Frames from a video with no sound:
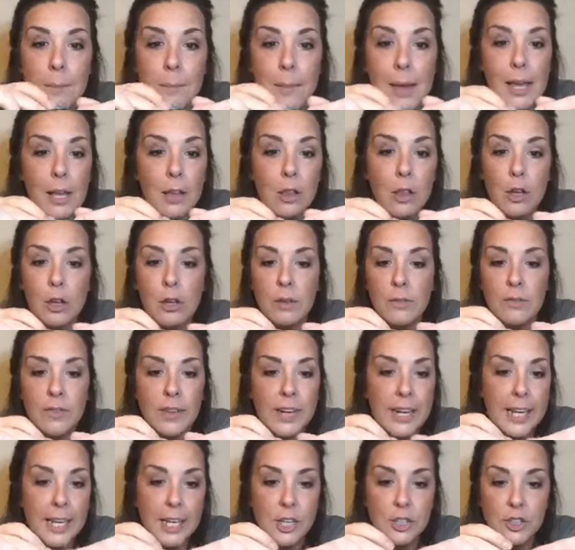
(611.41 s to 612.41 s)
and make it look
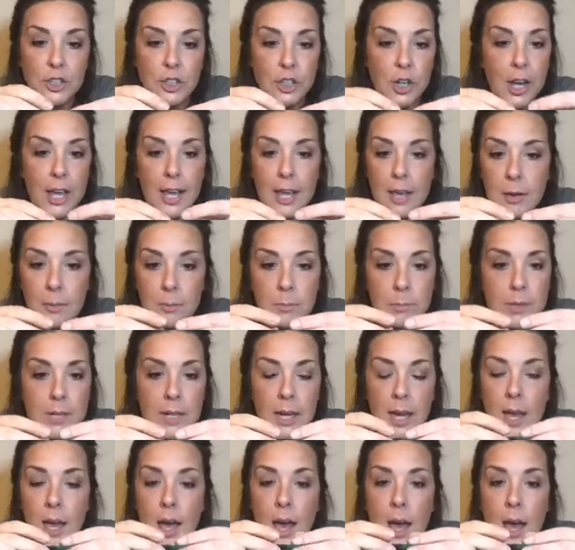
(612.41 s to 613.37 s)
finished or hemmed.